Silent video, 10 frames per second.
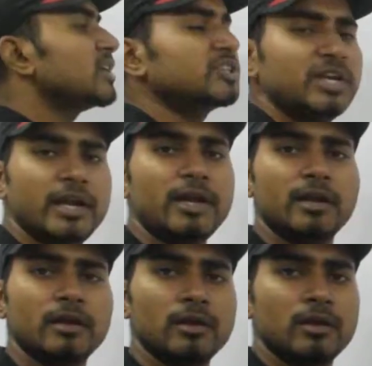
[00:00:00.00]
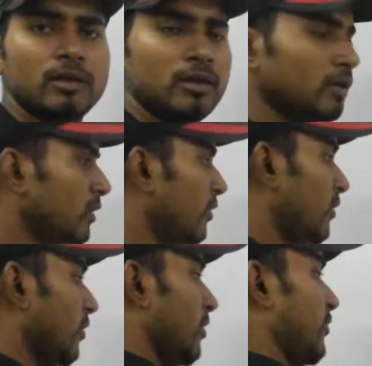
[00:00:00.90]
sheet
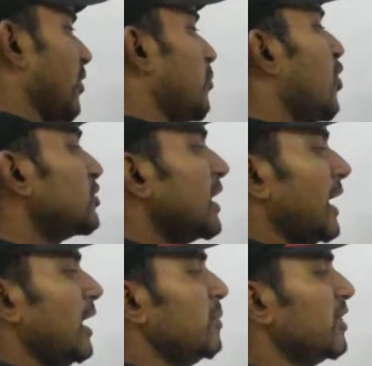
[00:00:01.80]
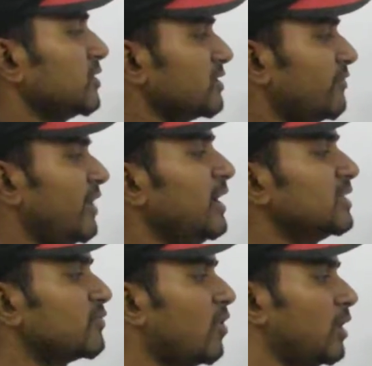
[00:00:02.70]
from both the end, because the field
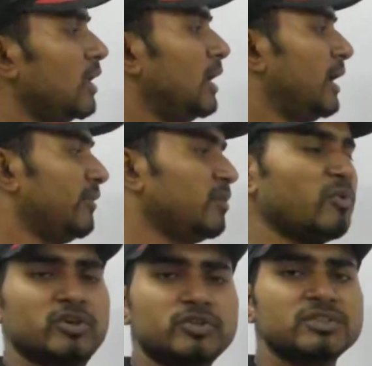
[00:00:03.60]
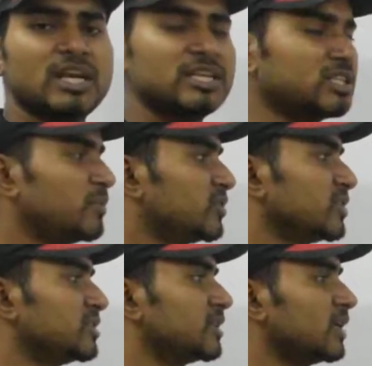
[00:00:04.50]
is what? If the positive charge distribution
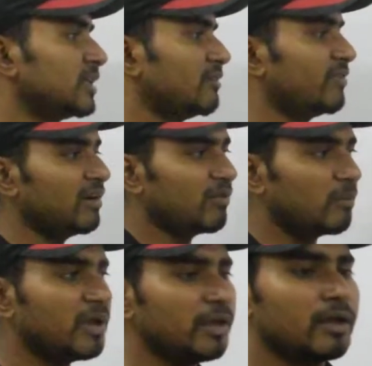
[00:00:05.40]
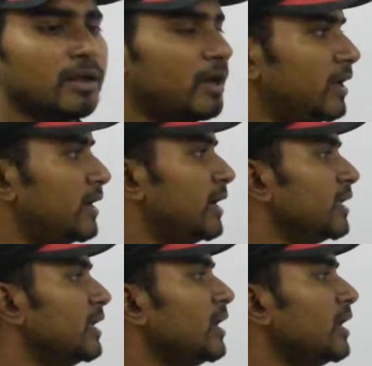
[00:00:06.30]
is there, then field will be radially